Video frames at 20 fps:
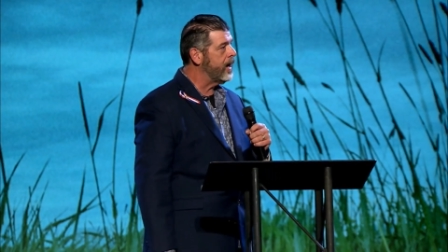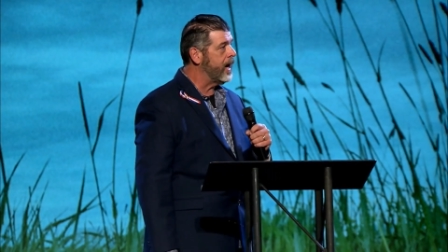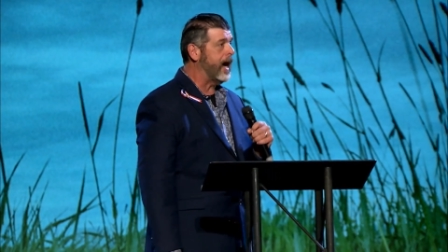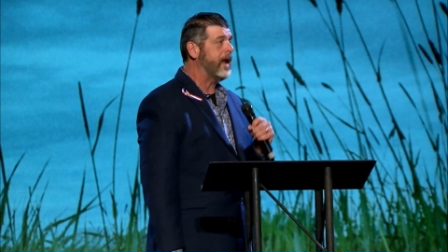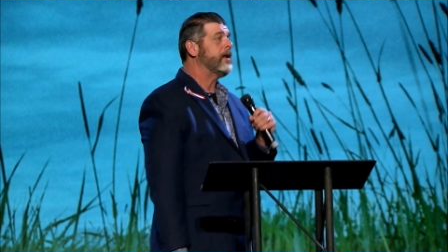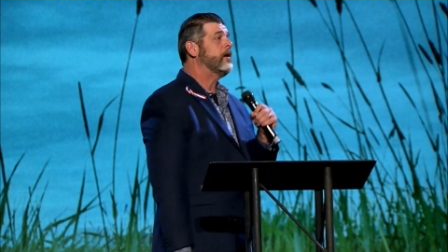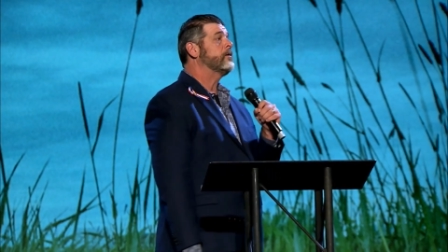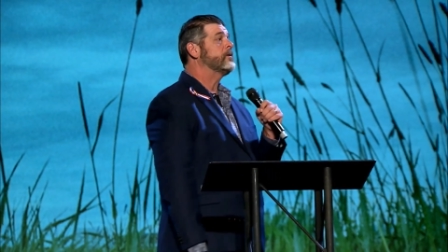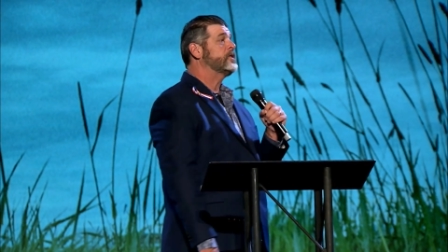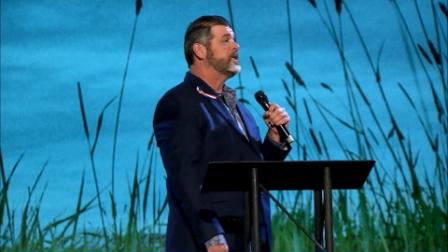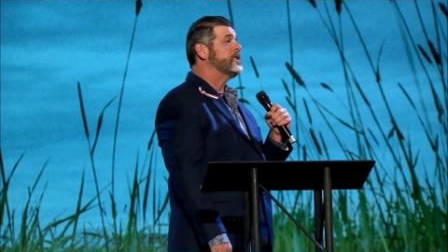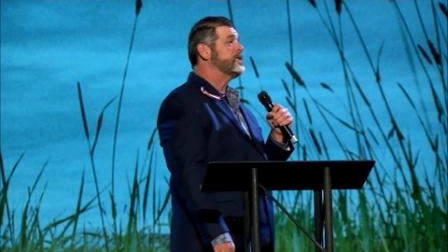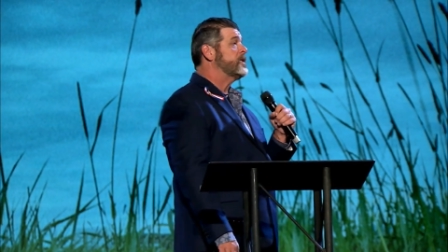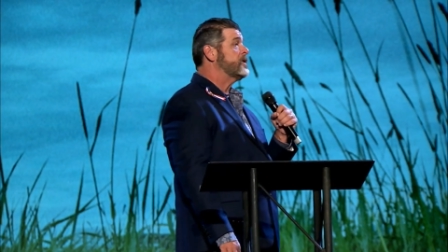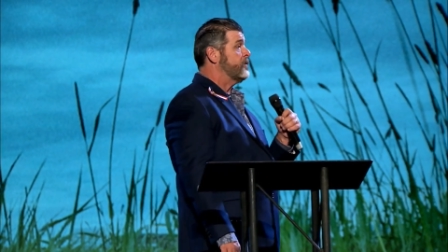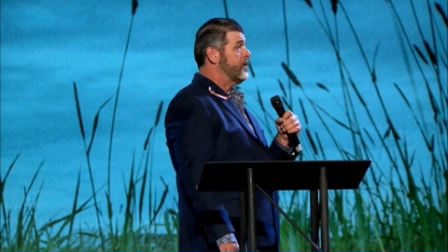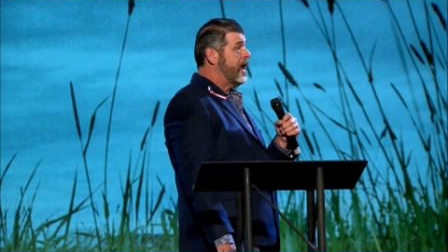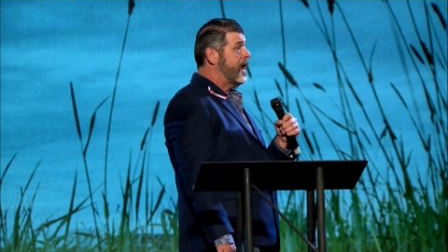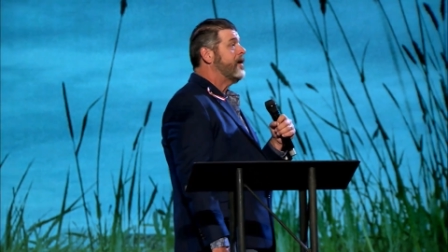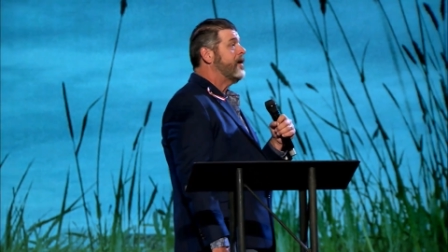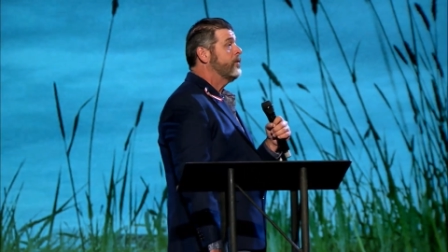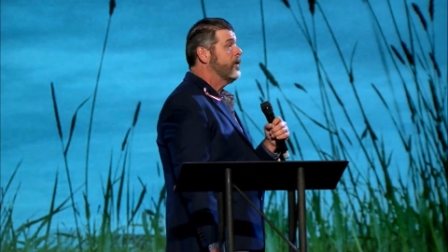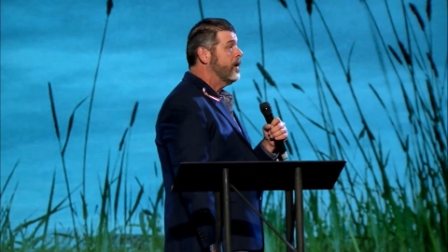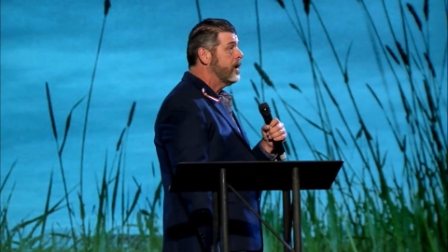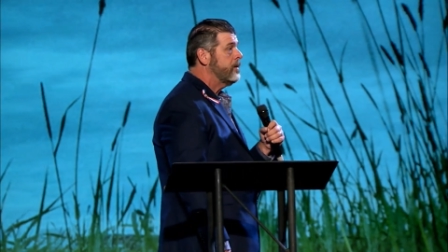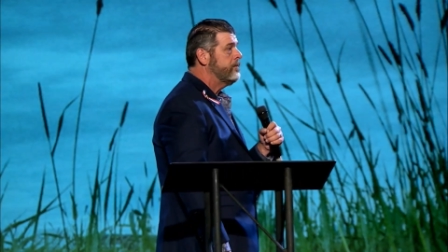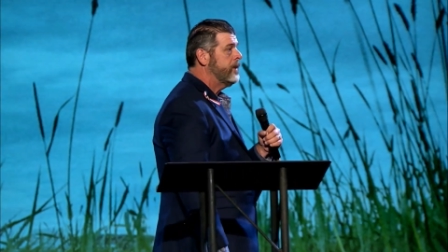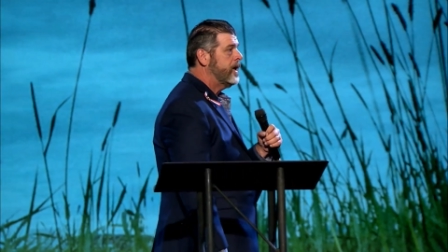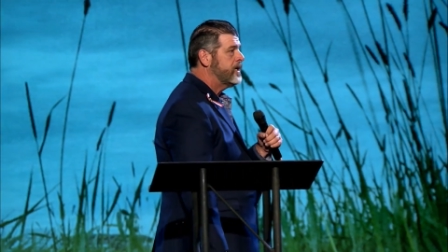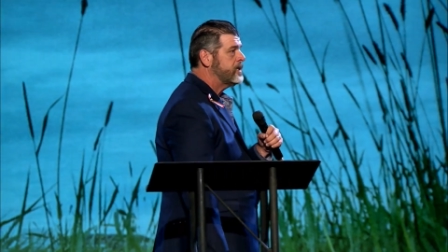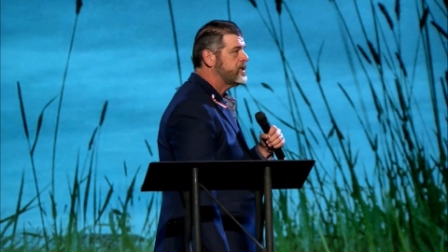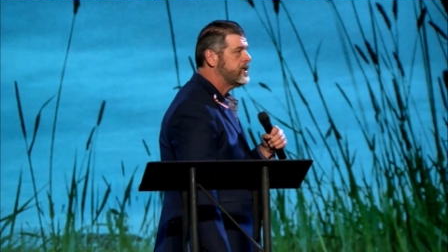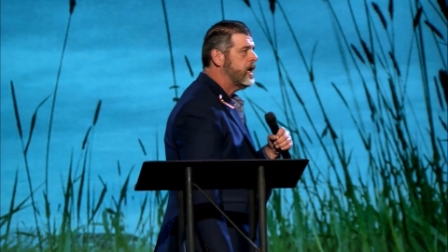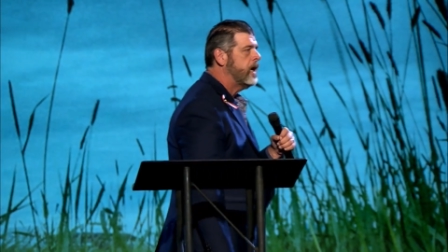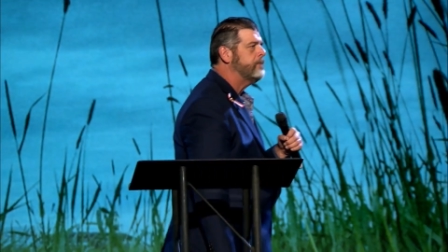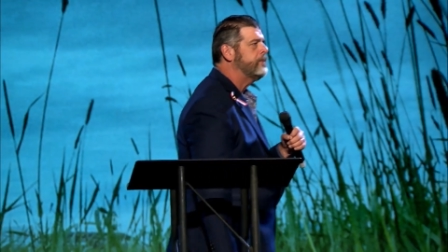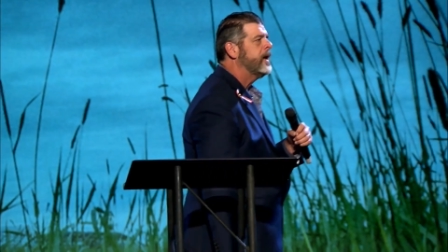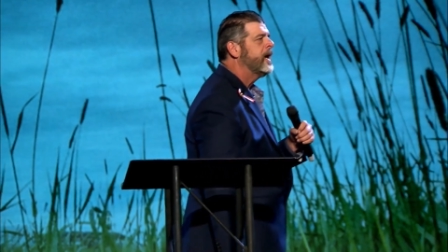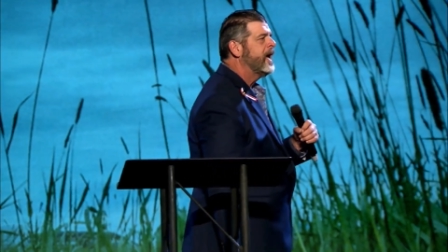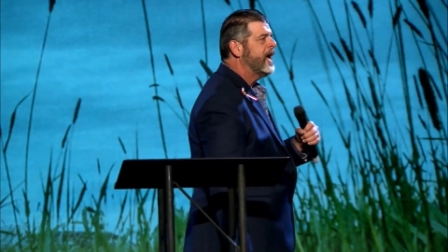I know Jesus. When I really messed
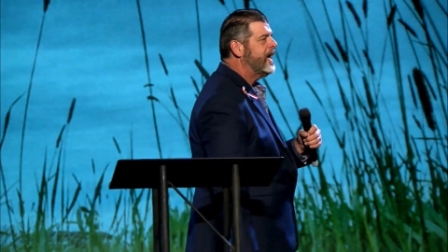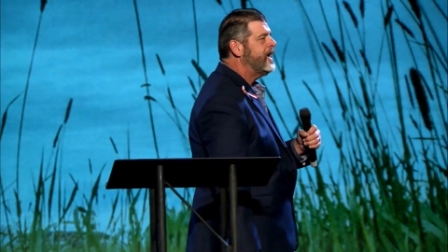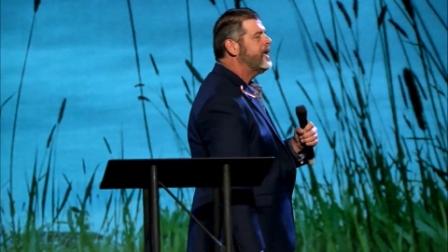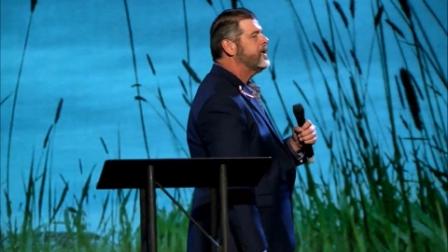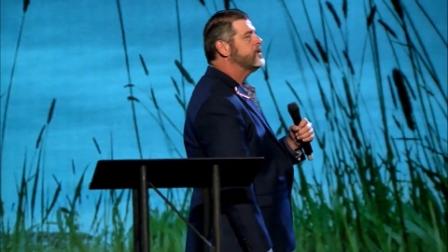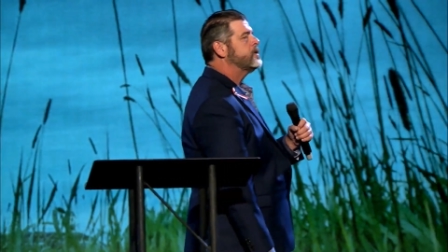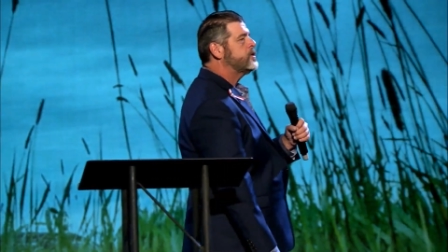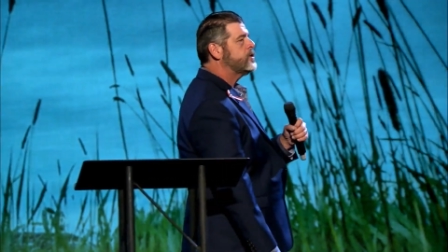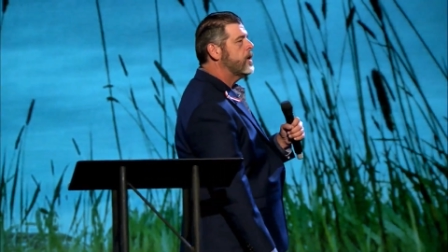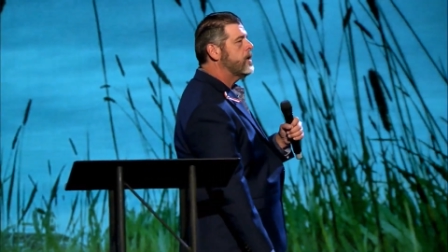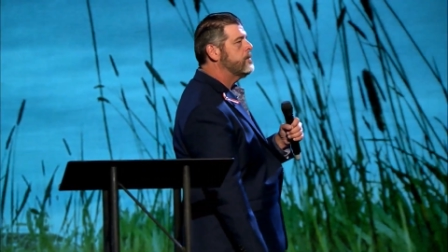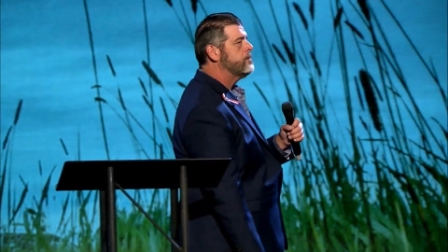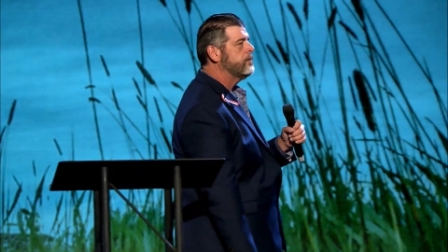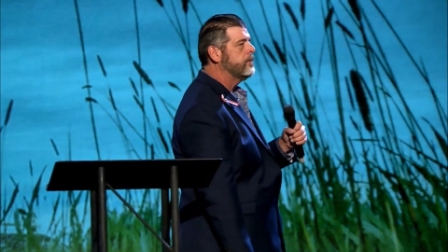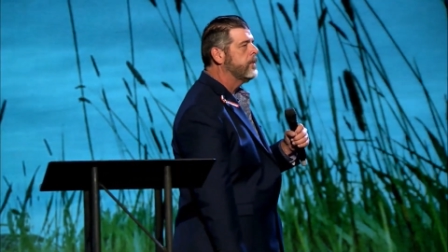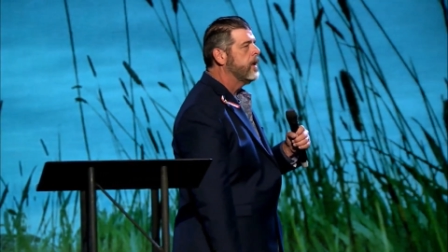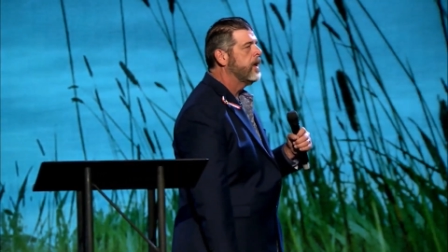up, he didn't show up and